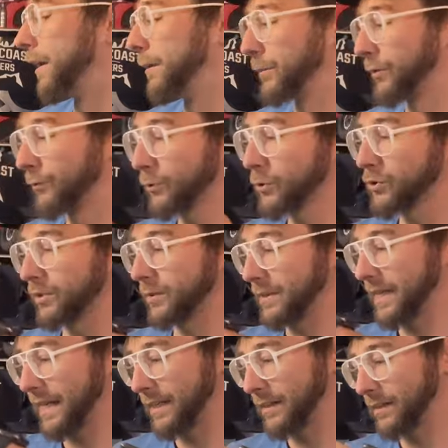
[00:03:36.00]
um, unfortunately, we
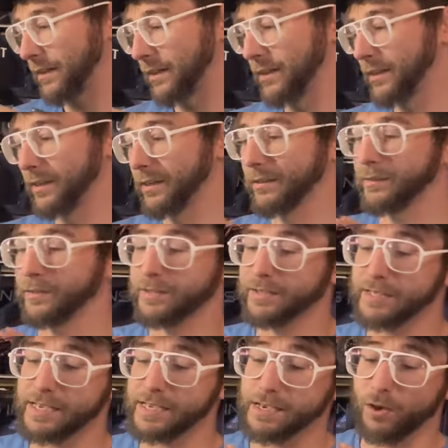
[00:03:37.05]
can't
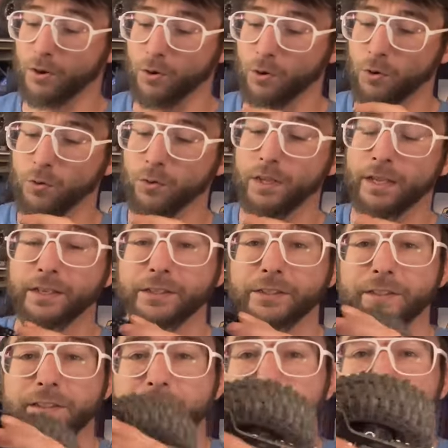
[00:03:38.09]
see a whole lot of
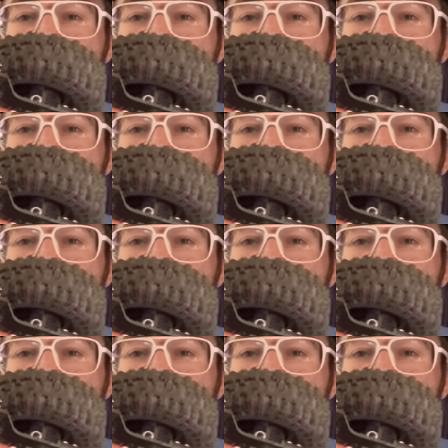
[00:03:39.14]
goodness,